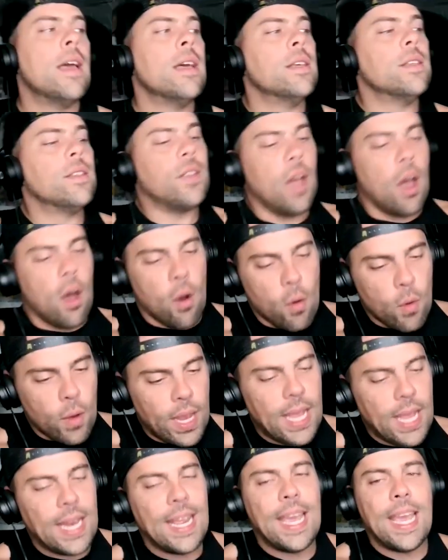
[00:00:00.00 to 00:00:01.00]
So
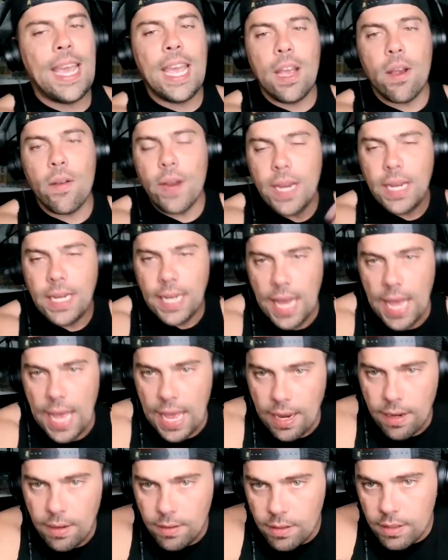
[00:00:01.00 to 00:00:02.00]
in hearing that,